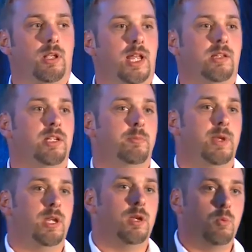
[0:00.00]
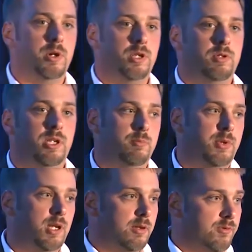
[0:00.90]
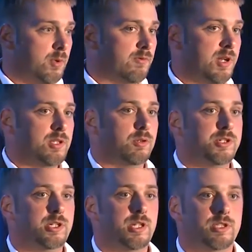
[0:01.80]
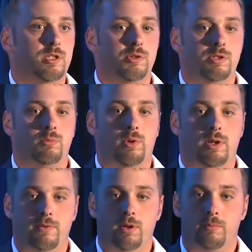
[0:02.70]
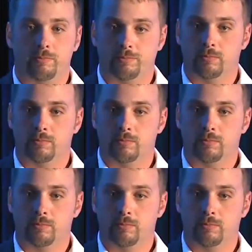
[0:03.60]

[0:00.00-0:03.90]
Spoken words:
you're likely to be where you need to be from a resolution and solution point of view.